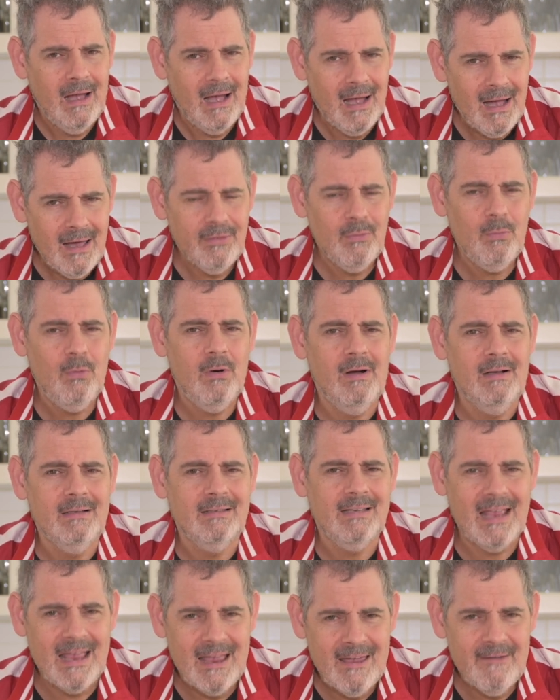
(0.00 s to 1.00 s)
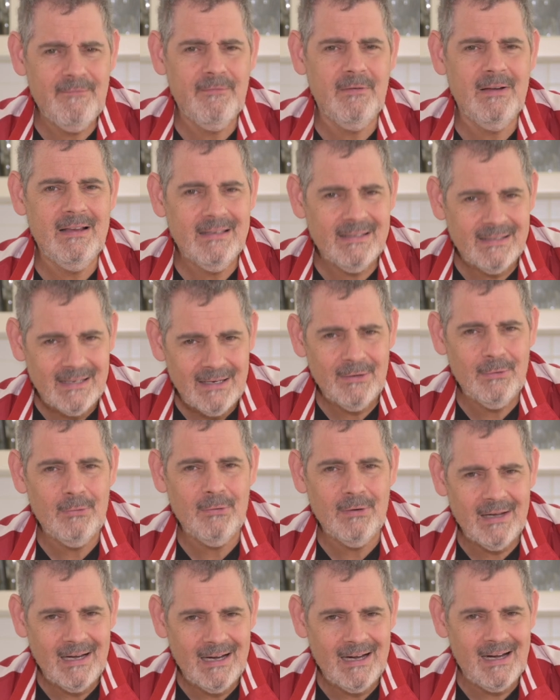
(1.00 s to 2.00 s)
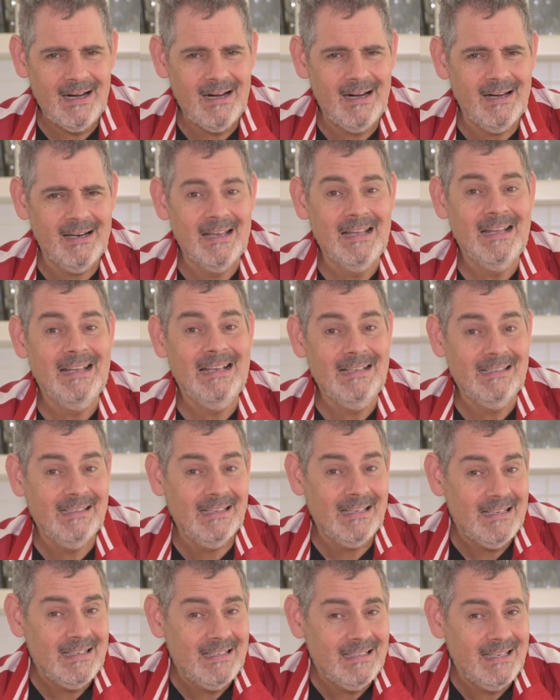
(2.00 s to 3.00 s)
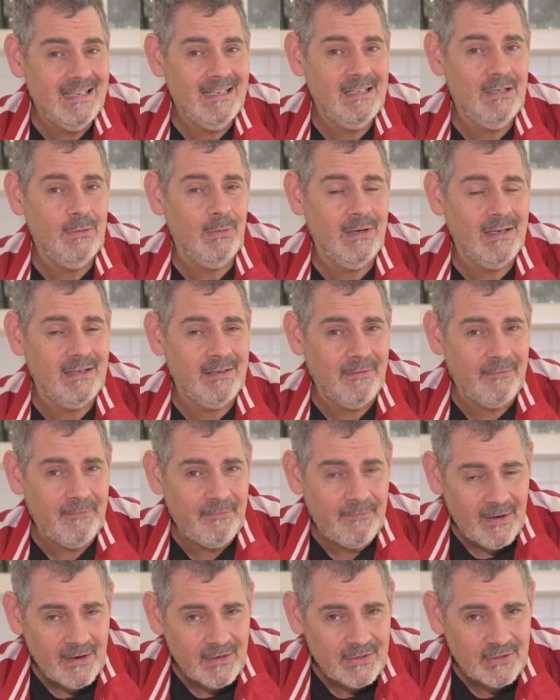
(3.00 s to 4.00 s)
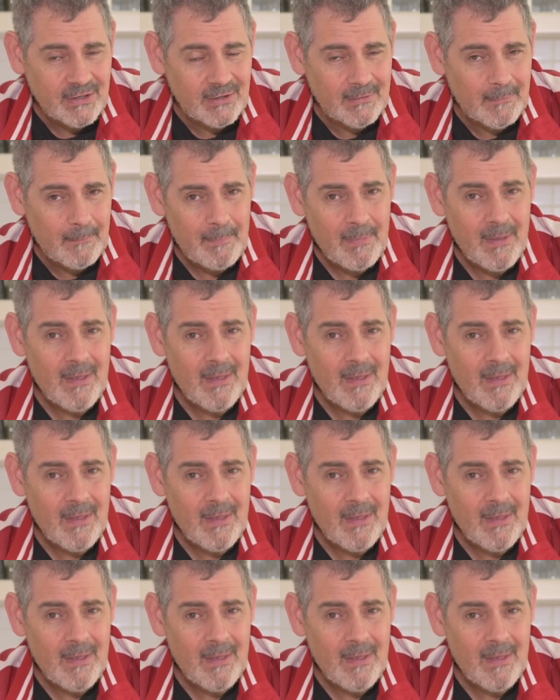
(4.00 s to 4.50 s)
Otherwise, every single card is continuing to function.